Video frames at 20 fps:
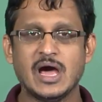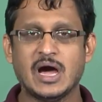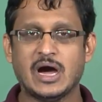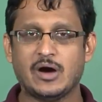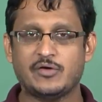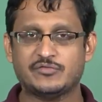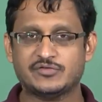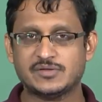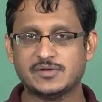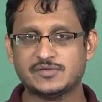
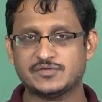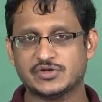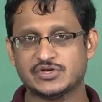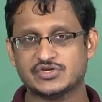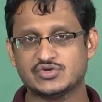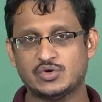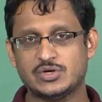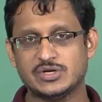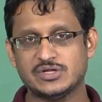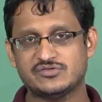After the
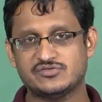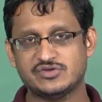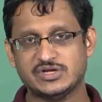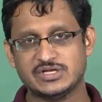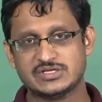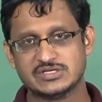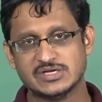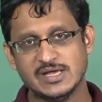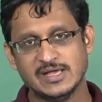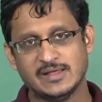threshold is
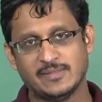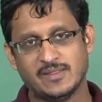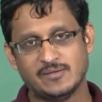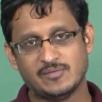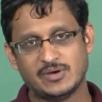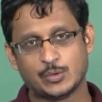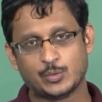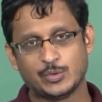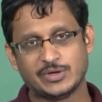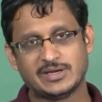reached, they
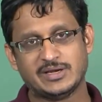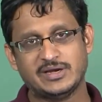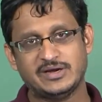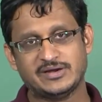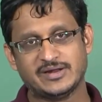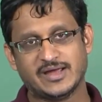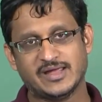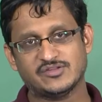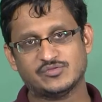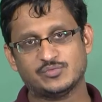will quickly
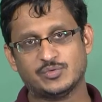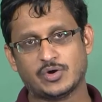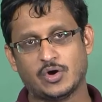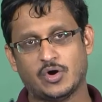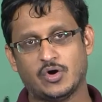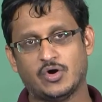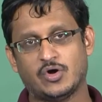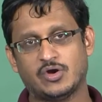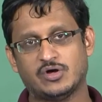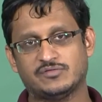transfer
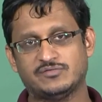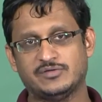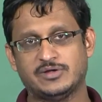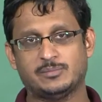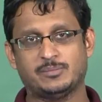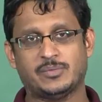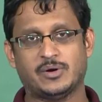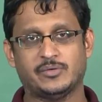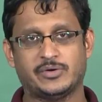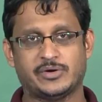all of their
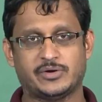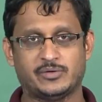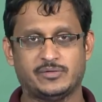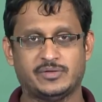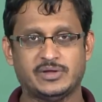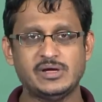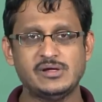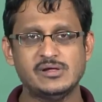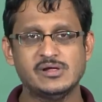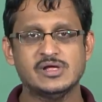power to
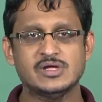the